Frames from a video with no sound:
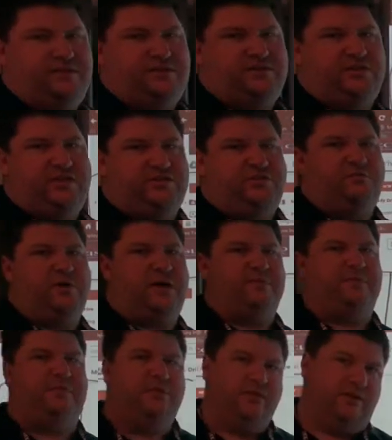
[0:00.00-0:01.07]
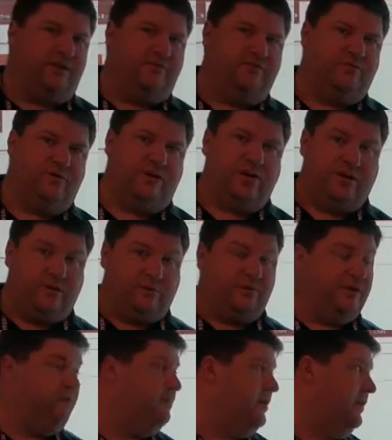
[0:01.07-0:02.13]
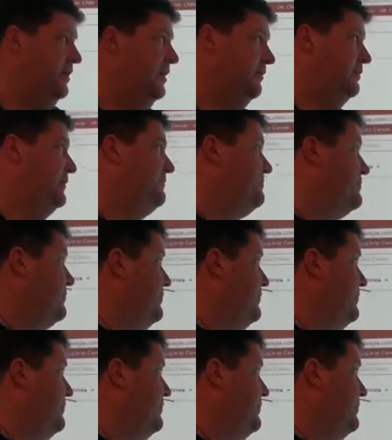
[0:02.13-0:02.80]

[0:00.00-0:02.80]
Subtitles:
that you might be looking for, and it'll bring it right up.